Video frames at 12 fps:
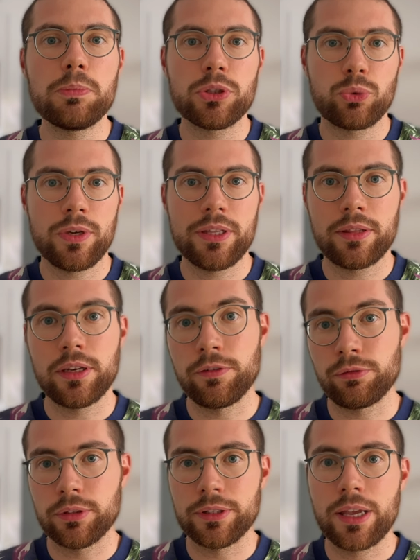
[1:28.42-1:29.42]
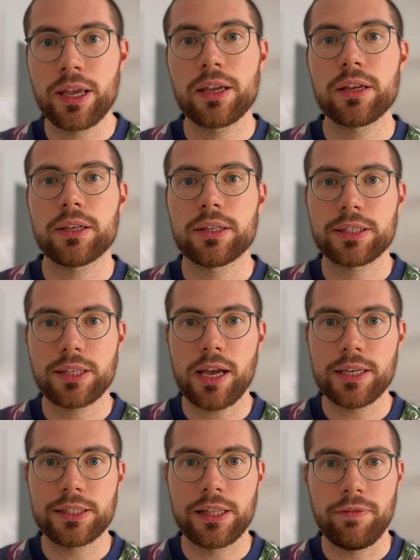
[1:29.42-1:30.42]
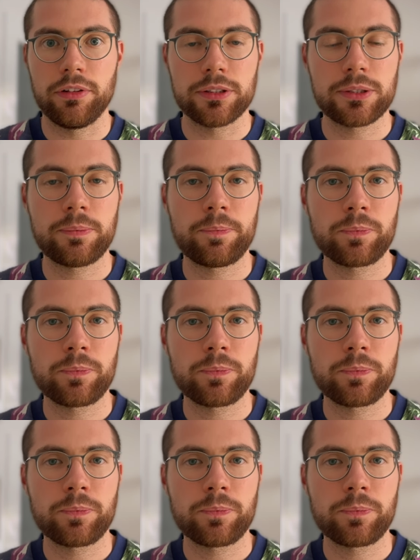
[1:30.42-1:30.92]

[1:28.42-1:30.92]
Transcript: between the different size levels.